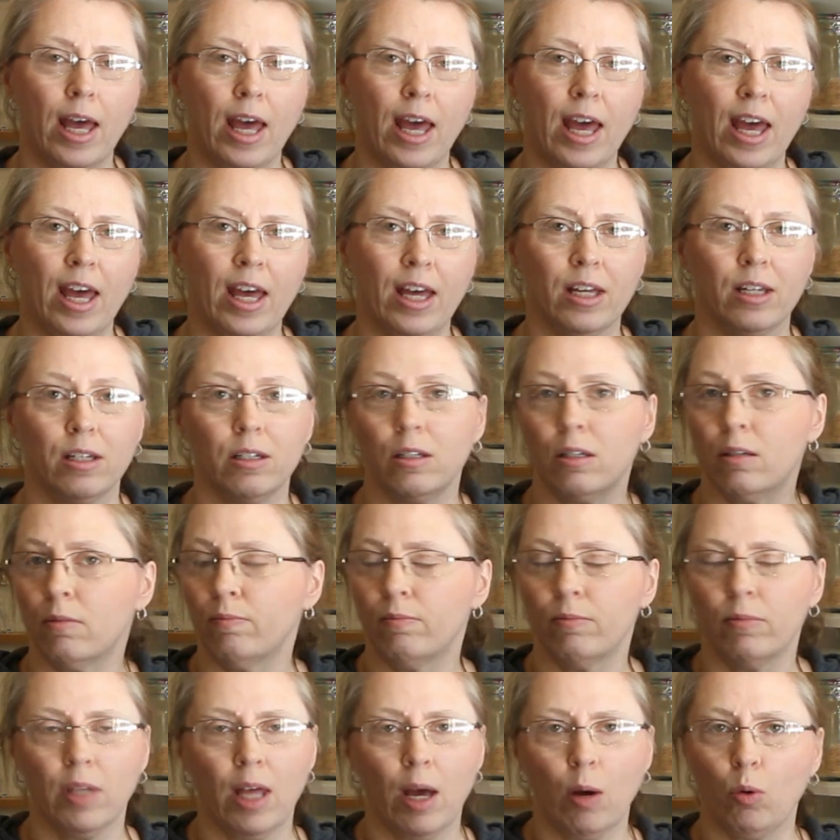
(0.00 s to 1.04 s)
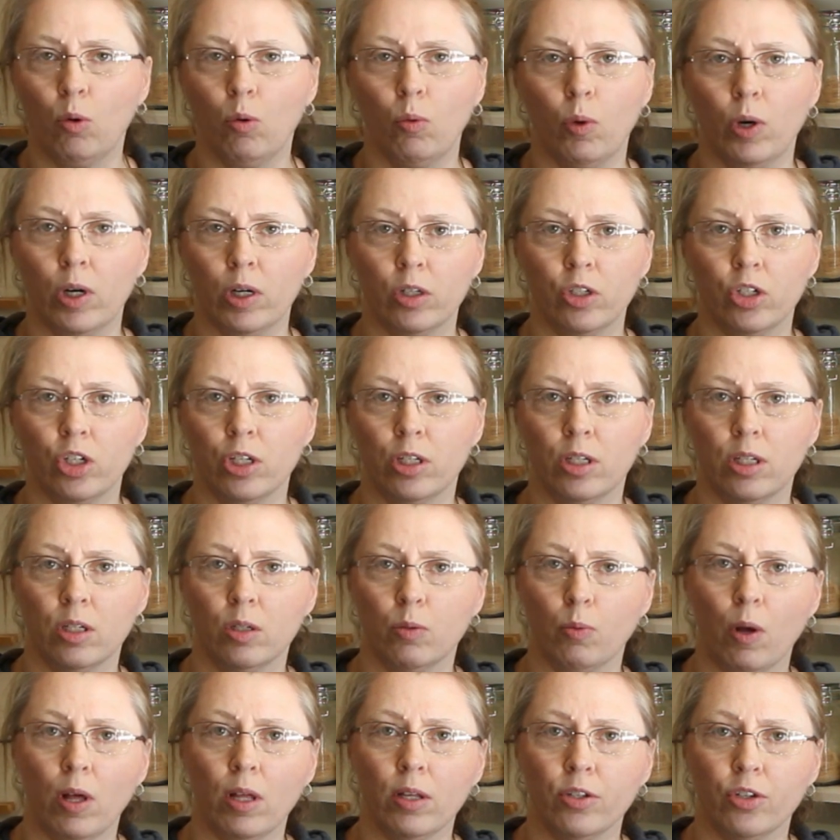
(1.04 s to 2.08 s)
And that will work just
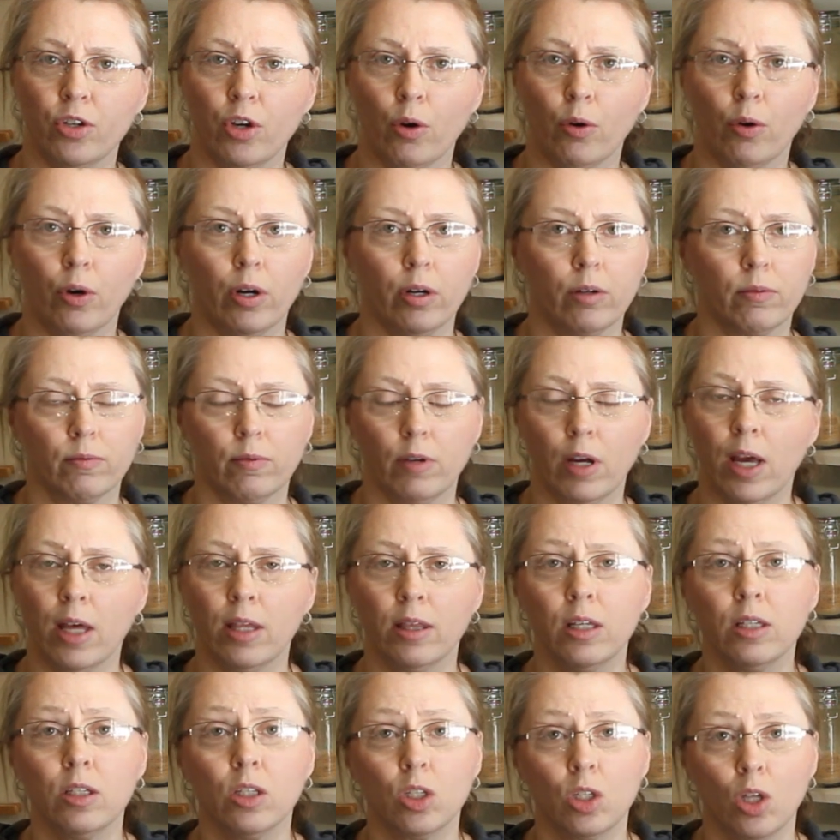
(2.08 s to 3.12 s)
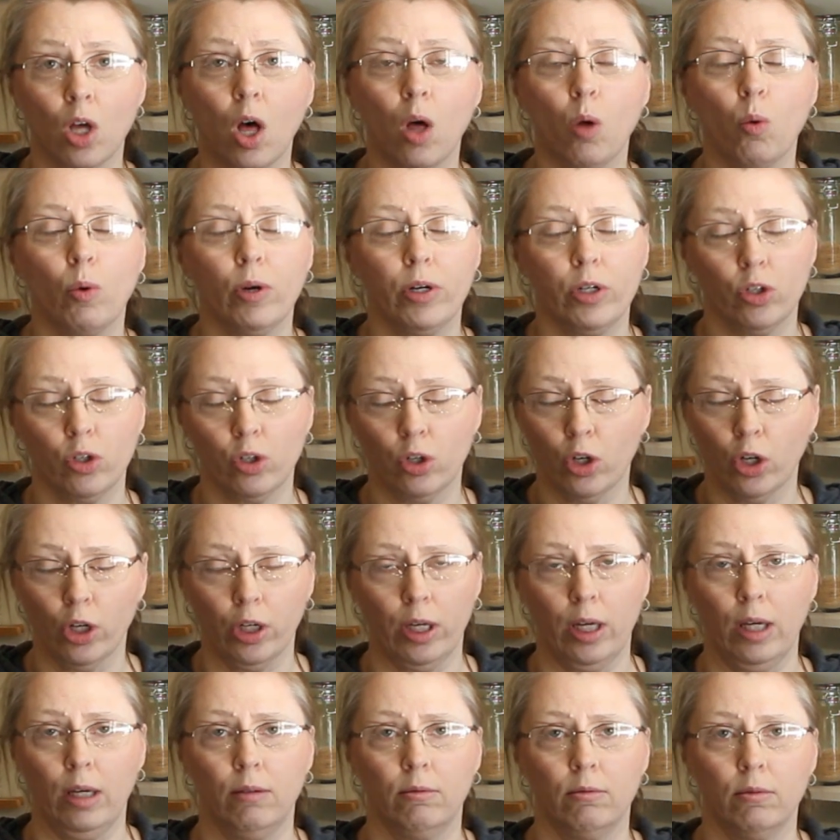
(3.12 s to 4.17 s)
as well as yogurt. And this is all when you're
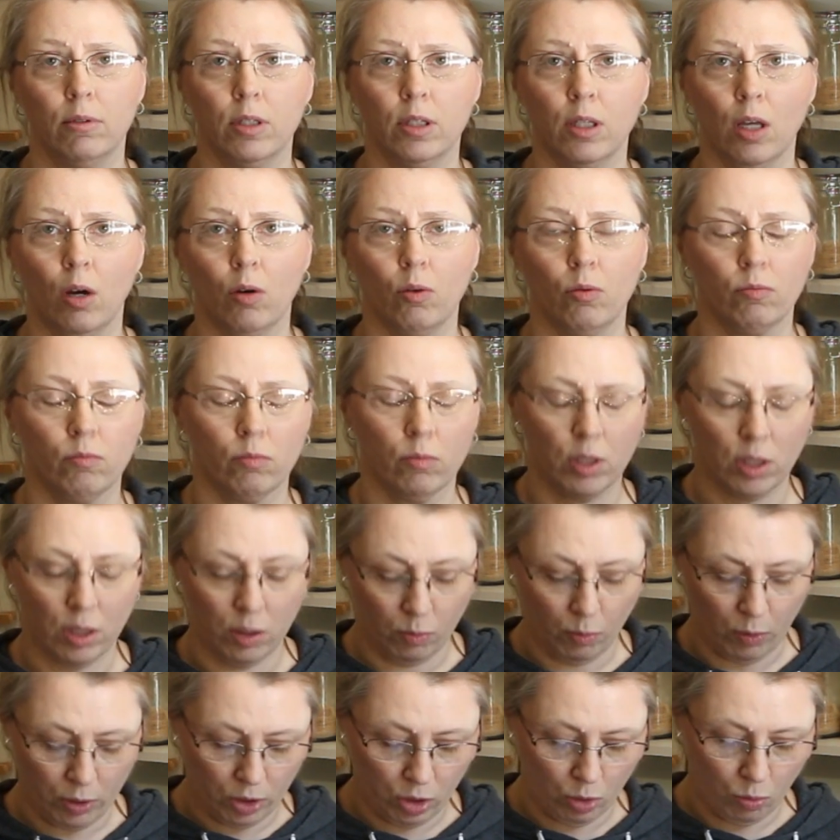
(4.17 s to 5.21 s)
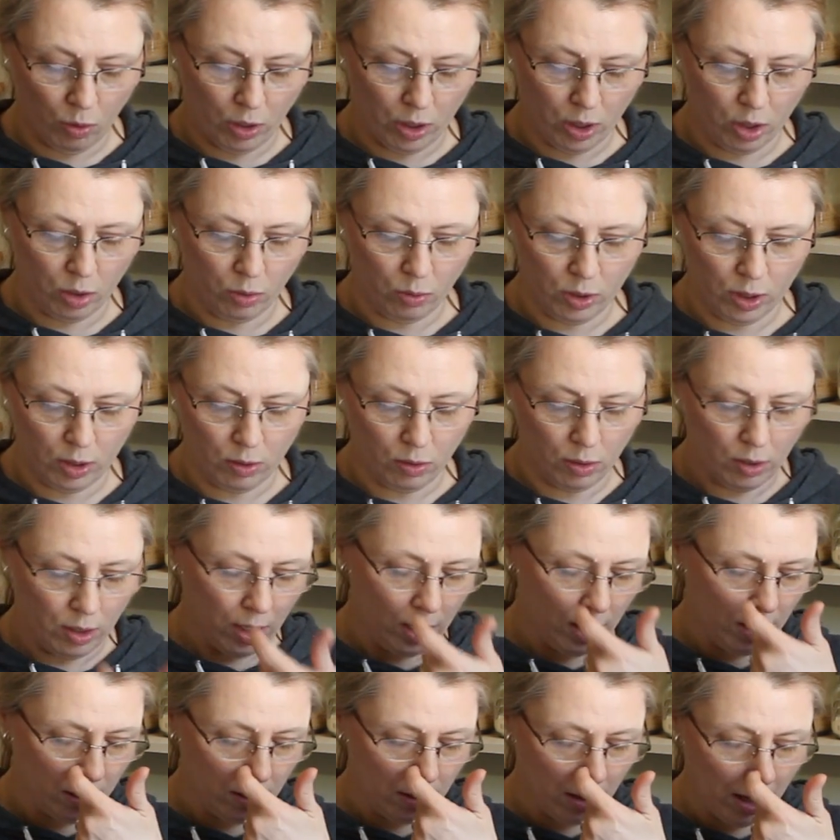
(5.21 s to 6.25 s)
cooking. So this is what you want to use
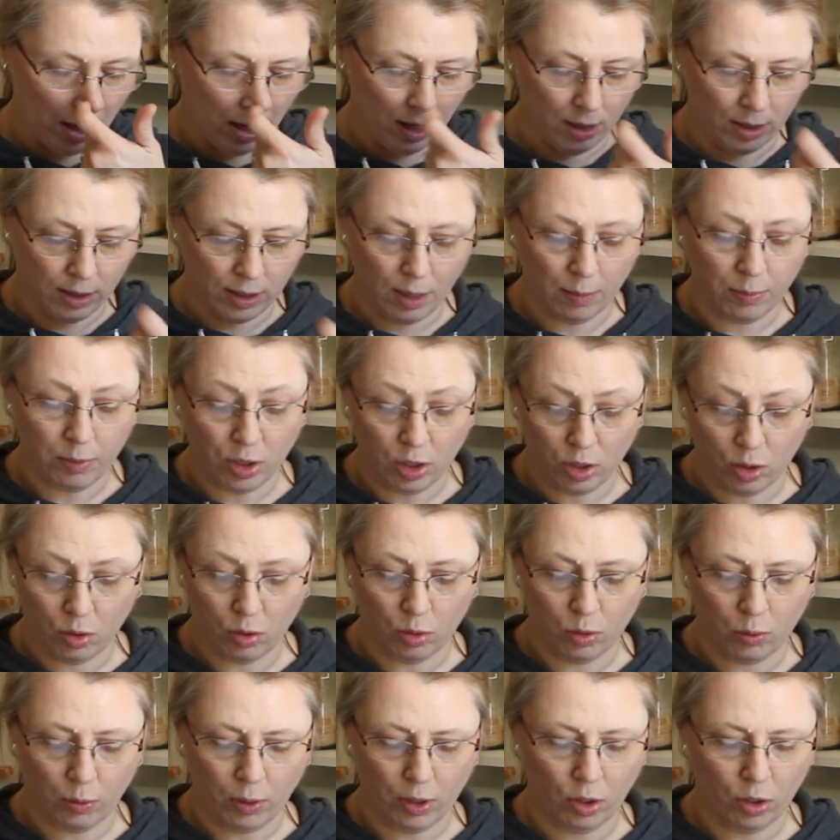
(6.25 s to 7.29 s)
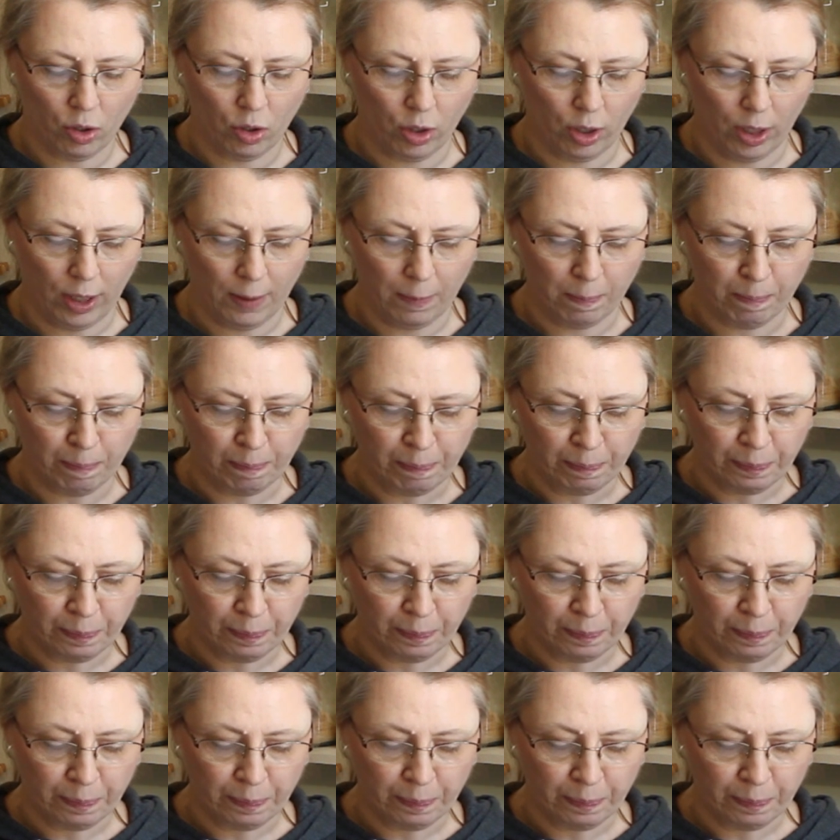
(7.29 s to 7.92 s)
in substitutes when you're cooking.